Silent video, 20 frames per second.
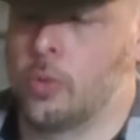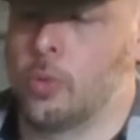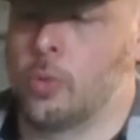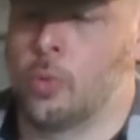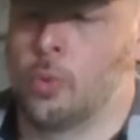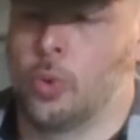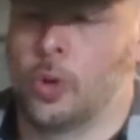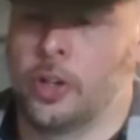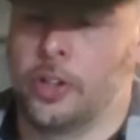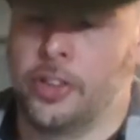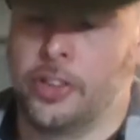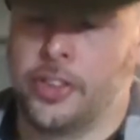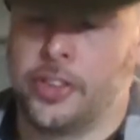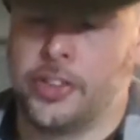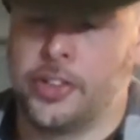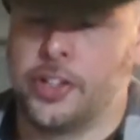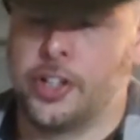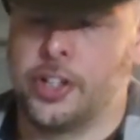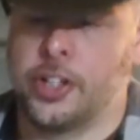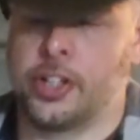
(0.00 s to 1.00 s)
one
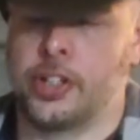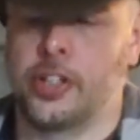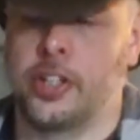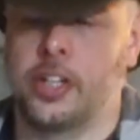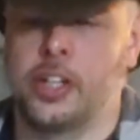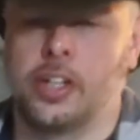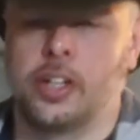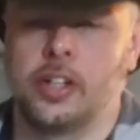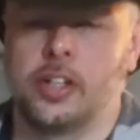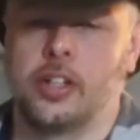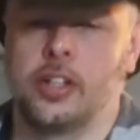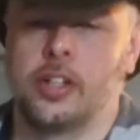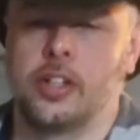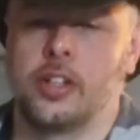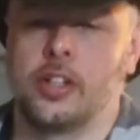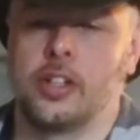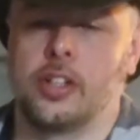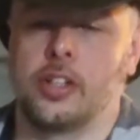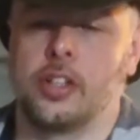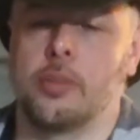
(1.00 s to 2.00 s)
third,
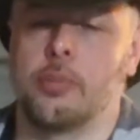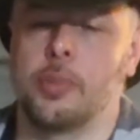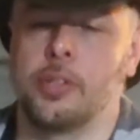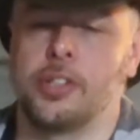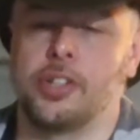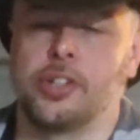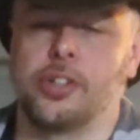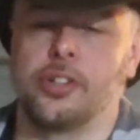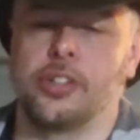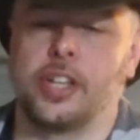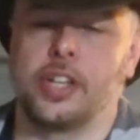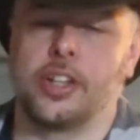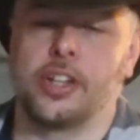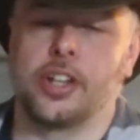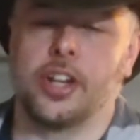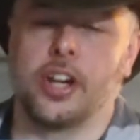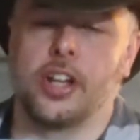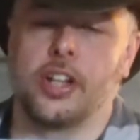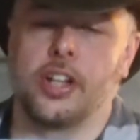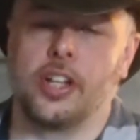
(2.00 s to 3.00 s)
the material that you're
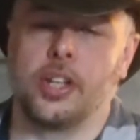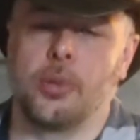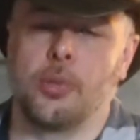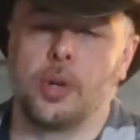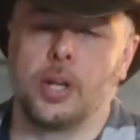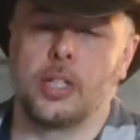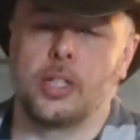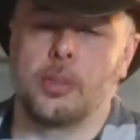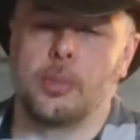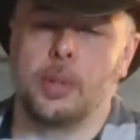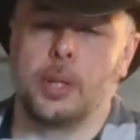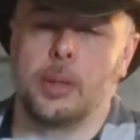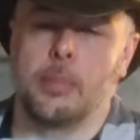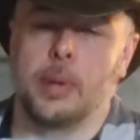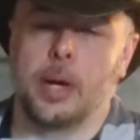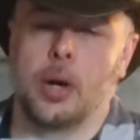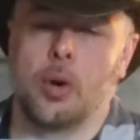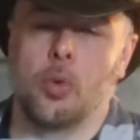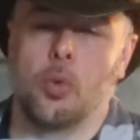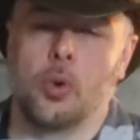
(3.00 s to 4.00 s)
cutting, you want to be
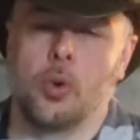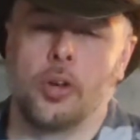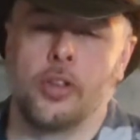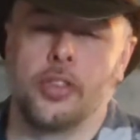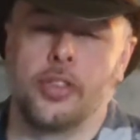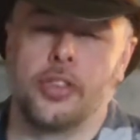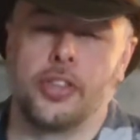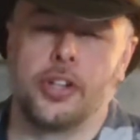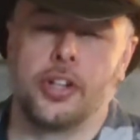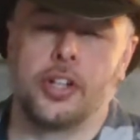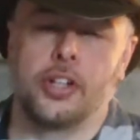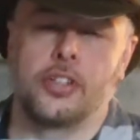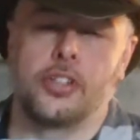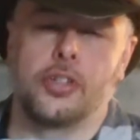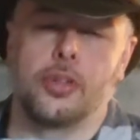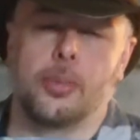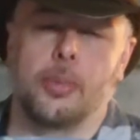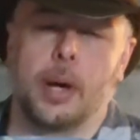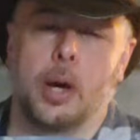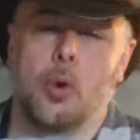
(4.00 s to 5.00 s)
about one third
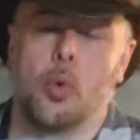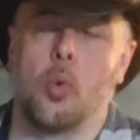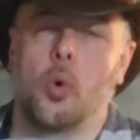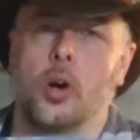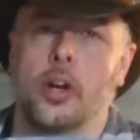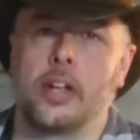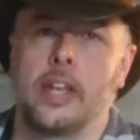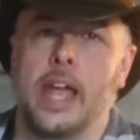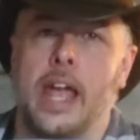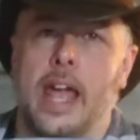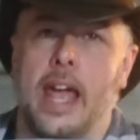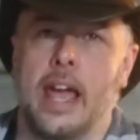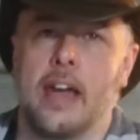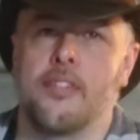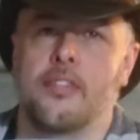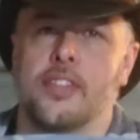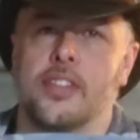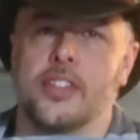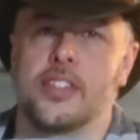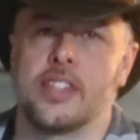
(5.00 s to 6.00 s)
to about one
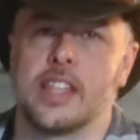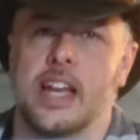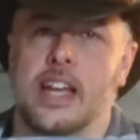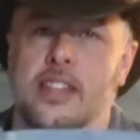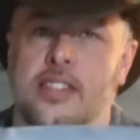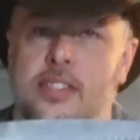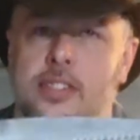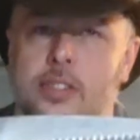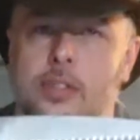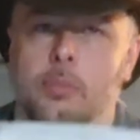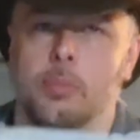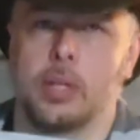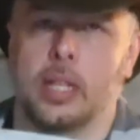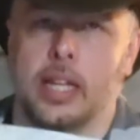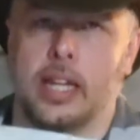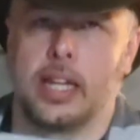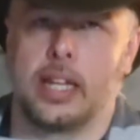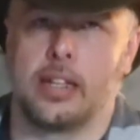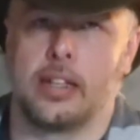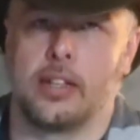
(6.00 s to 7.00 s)
half the size of the
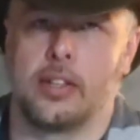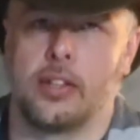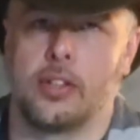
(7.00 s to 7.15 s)
blade